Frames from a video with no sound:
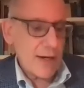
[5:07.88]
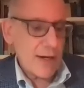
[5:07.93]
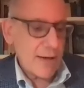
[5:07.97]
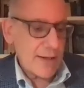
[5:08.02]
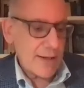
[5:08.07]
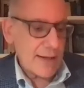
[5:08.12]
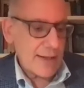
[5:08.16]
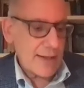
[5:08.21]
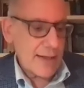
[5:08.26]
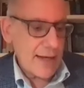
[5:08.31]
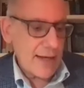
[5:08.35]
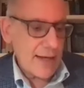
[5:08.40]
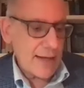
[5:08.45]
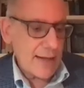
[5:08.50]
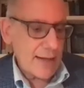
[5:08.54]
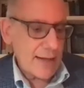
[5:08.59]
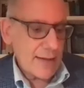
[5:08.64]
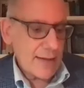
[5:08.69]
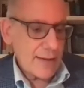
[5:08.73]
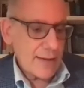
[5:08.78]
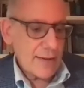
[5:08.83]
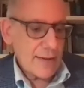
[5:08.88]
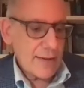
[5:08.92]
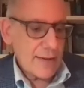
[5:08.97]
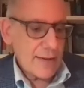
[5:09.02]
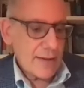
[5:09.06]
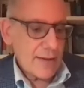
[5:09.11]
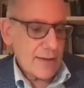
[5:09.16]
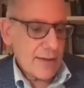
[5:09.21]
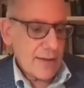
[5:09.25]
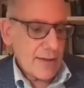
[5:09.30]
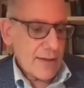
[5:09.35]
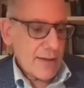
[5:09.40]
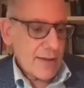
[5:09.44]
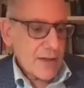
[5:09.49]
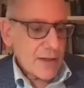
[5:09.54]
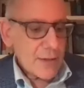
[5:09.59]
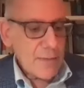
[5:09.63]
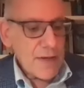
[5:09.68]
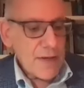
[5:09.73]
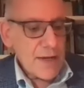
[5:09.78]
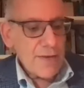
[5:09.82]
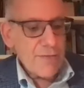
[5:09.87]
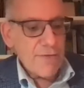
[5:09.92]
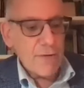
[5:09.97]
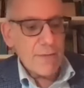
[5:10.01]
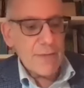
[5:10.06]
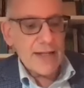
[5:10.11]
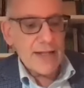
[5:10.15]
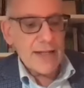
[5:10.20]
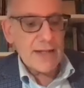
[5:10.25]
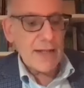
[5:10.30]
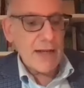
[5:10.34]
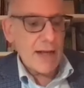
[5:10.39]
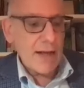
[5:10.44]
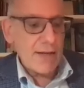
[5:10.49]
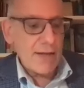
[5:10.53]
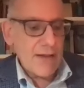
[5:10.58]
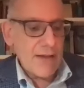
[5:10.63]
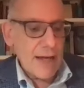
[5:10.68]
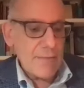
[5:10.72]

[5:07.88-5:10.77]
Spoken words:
Aaron said. Speaking for myself,